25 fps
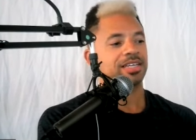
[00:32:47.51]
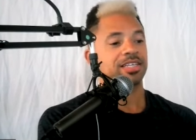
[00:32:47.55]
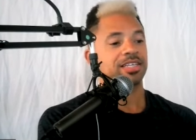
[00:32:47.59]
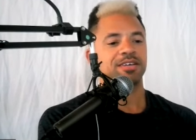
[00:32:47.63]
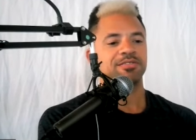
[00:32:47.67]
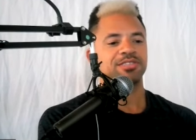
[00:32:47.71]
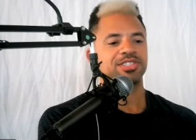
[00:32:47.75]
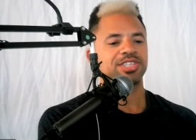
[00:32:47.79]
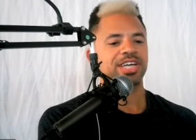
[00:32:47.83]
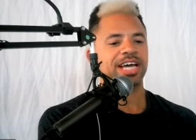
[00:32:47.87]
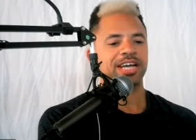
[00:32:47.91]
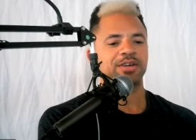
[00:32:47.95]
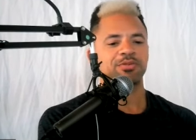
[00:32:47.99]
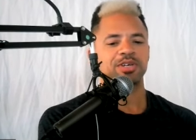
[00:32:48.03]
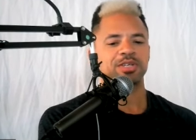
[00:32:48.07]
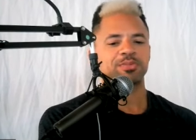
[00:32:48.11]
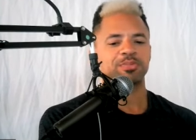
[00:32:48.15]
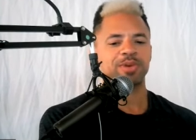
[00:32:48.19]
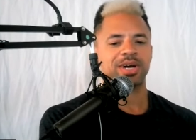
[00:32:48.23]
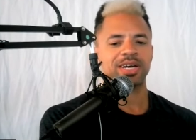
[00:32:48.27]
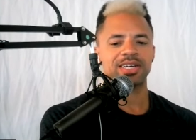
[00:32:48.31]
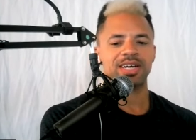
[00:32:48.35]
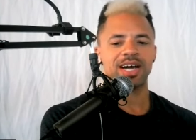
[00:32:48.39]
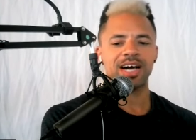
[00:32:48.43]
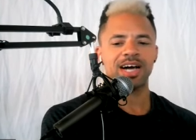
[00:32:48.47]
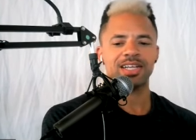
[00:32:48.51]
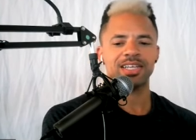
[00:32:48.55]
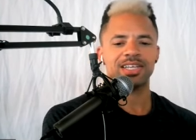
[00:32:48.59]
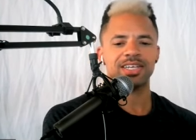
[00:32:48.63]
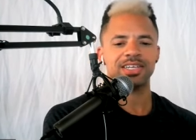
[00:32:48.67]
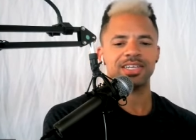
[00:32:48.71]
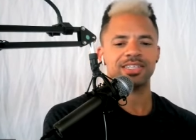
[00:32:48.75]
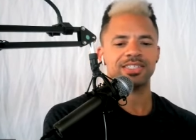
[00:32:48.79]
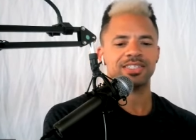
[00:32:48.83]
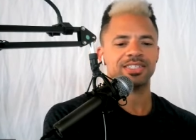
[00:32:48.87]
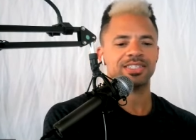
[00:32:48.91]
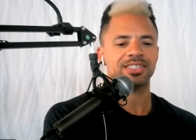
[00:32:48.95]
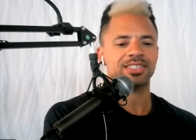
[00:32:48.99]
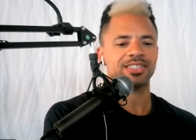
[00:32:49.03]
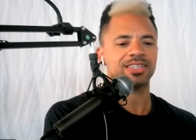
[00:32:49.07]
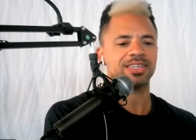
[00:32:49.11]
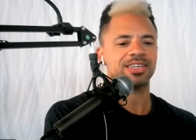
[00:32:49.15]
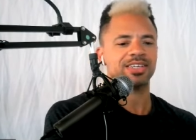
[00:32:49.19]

love chatting with my colleagues.